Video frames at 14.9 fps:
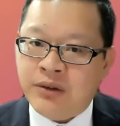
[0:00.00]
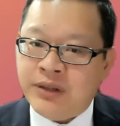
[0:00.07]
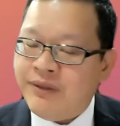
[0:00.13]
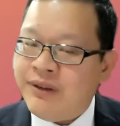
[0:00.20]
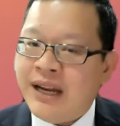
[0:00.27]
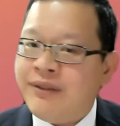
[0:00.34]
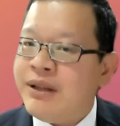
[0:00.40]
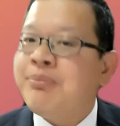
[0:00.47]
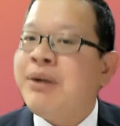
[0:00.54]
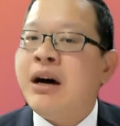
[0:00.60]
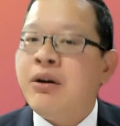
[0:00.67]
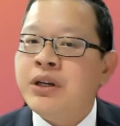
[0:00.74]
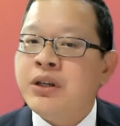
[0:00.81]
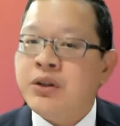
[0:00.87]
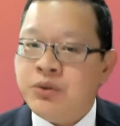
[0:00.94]
I don't even have the
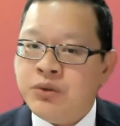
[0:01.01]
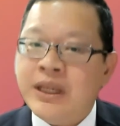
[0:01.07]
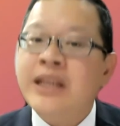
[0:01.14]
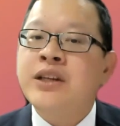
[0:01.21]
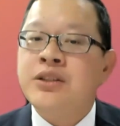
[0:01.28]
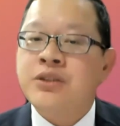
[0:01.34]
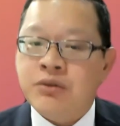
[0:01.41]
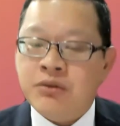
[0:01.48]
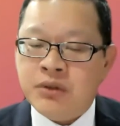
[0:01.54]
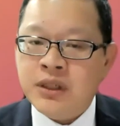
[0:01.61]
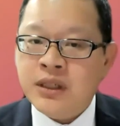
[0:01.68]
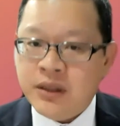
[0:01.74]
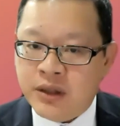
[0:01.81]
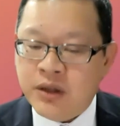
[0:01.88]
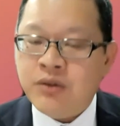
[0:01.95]
power to issue
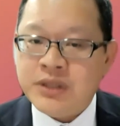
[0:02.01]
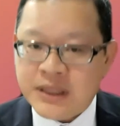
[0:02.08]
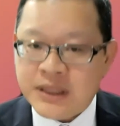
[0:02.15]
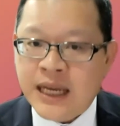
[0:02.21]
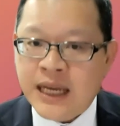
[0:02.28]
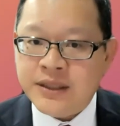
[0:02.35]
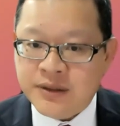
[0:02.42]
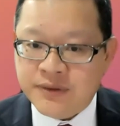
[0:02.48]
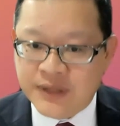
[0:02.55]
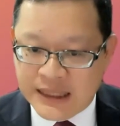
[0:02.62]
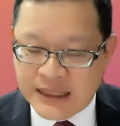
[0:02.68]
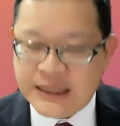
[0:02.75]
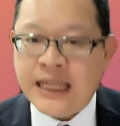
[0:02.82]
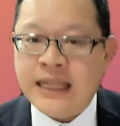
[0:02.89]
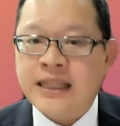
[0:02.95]
those kinds of
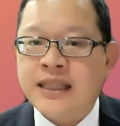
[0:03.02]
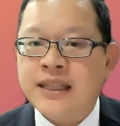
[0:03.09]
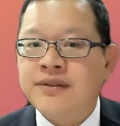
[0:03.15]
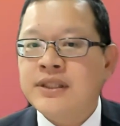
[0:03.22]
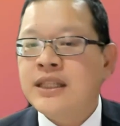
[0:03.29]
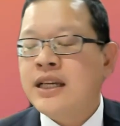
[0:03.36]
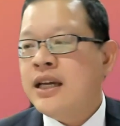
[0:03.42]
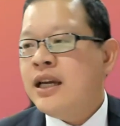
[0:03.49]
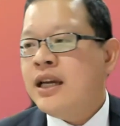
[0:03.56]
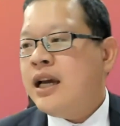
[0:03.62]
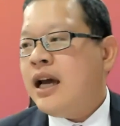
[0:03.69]
incentives.